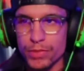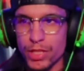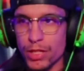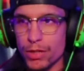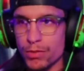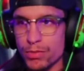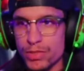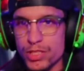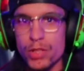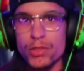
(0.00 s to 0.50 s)

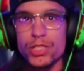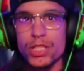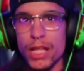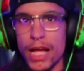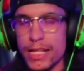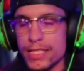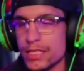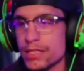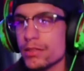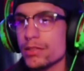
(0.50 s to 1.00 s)

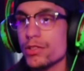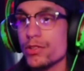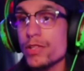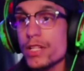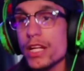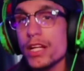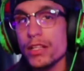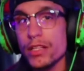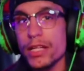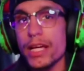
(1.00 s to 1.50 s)
socializing. You
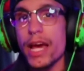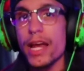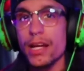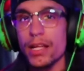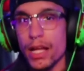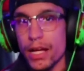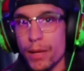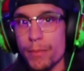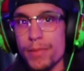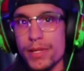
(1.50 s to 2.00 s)
need to look at it
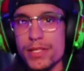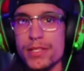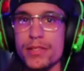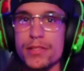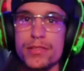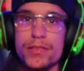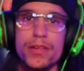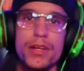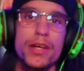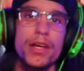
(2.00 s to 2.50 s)
like a
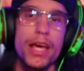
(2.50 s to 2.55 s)
business.